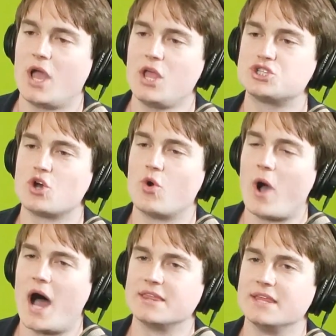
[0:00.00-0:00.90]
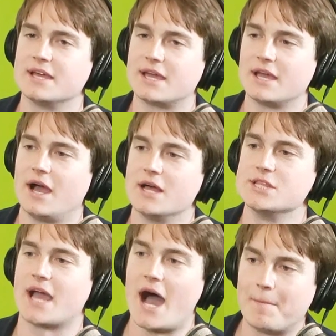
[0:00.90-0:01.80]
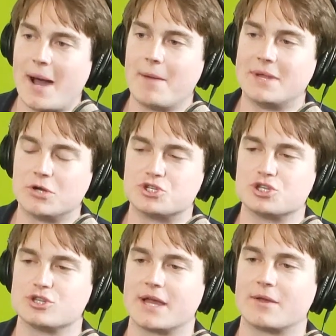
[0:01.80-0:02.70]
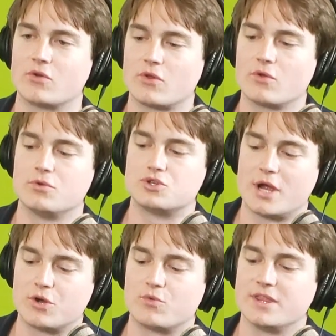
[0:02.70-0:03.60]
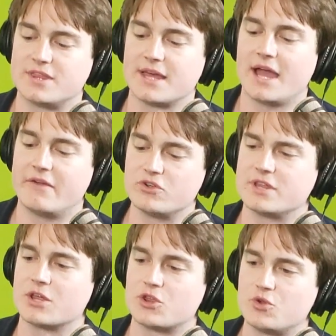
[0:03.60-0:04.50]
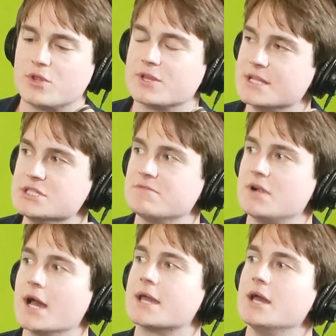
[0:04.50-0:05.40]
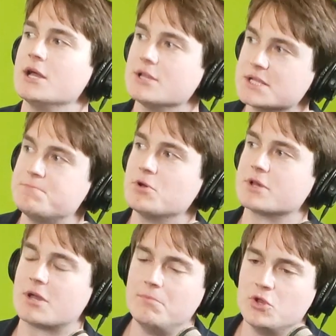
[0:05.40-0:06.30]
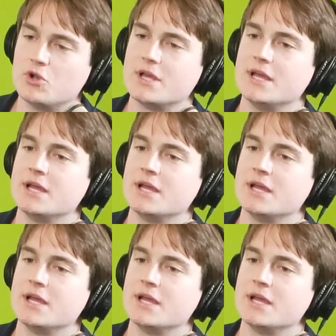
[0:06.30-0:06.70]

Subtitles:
So I think like I'm now trying to rethink everything through the lens of like, let's build a community.